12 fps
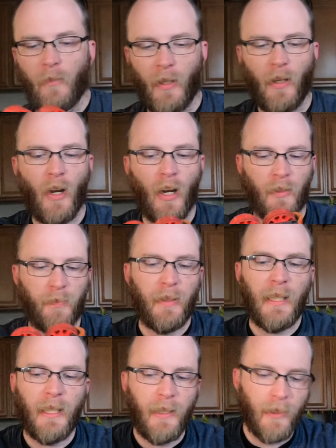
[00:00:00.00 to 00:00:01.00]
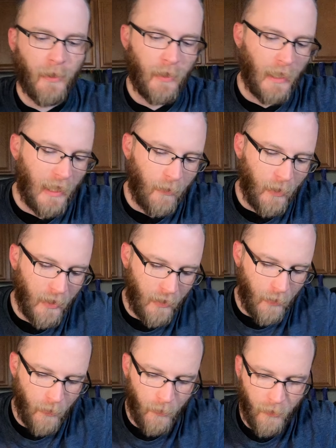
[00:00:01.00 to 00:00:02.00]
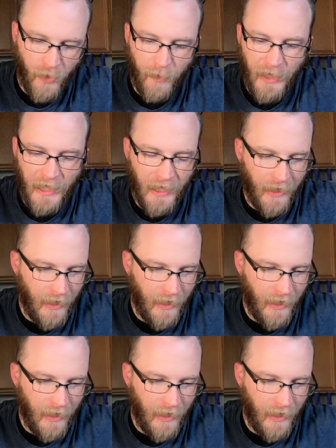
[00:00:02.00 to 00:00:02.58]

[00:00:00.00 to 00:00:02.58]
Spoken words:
Offbeat here, and I kind of went through some of the